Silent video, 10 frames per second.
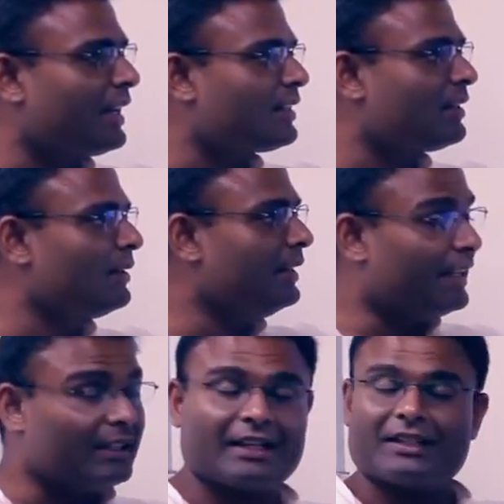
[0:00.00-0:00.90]
get
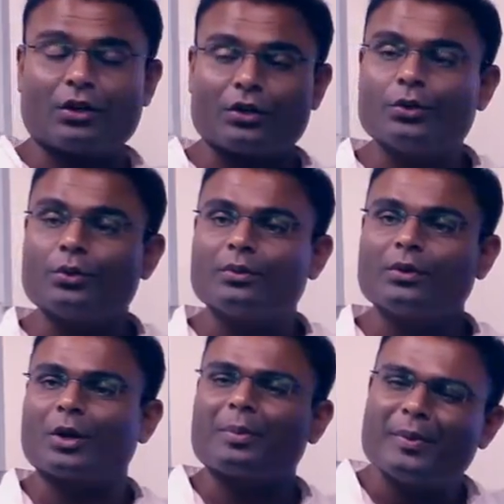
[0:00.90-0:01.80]
neglected or a
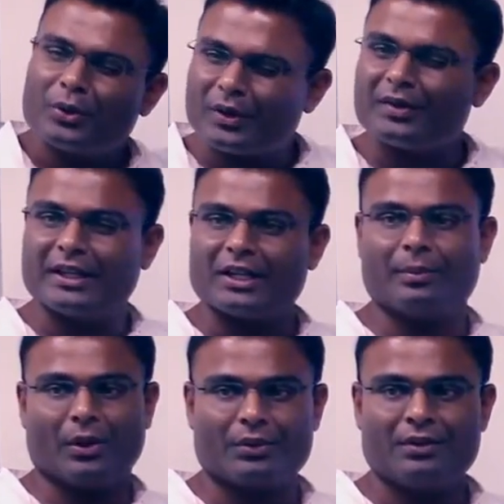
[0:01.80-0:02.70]
lot of people don't even think
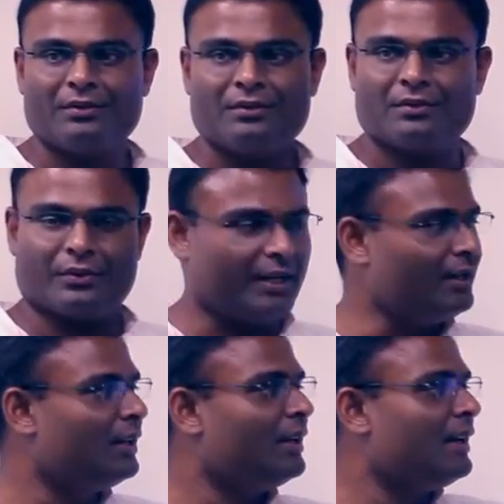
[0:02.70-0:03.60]
about,
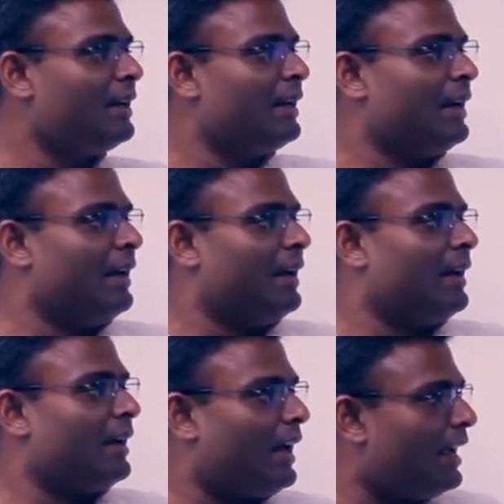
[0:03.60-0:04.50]
right,
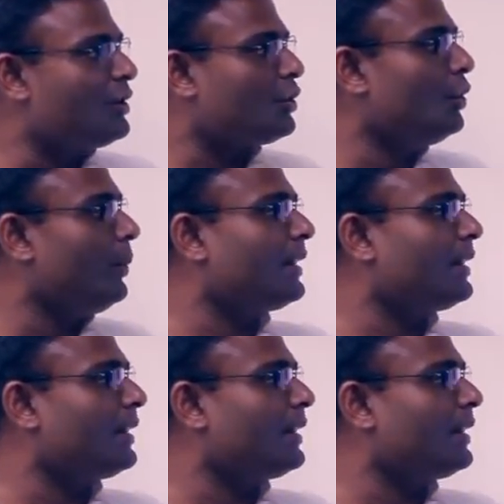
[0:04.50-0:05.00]
is to do